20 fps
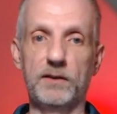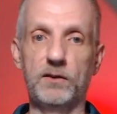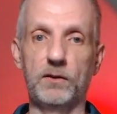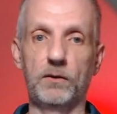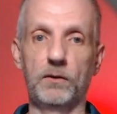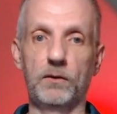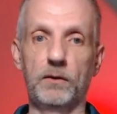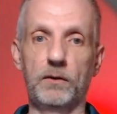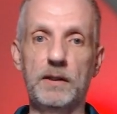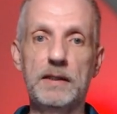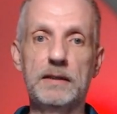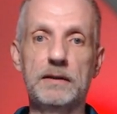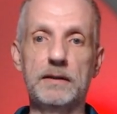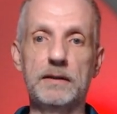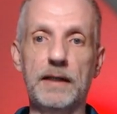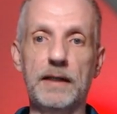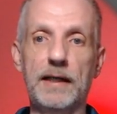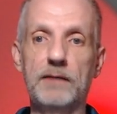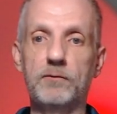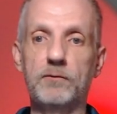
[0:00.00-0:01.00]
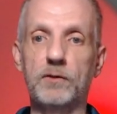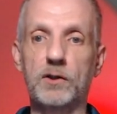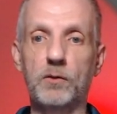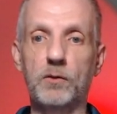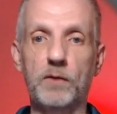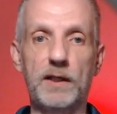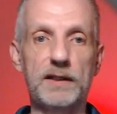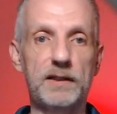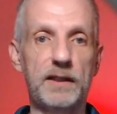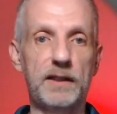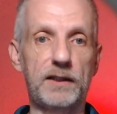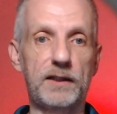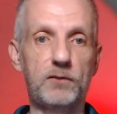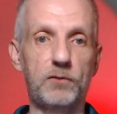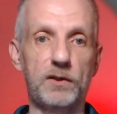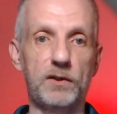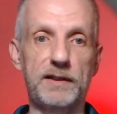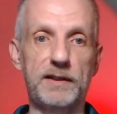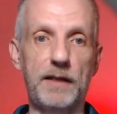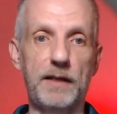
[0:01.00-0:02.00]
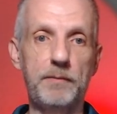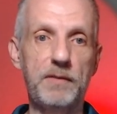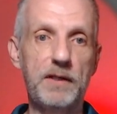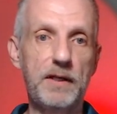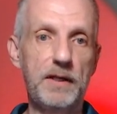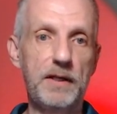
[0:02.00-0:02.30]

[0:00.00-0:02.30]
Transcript: So that requires an extra step,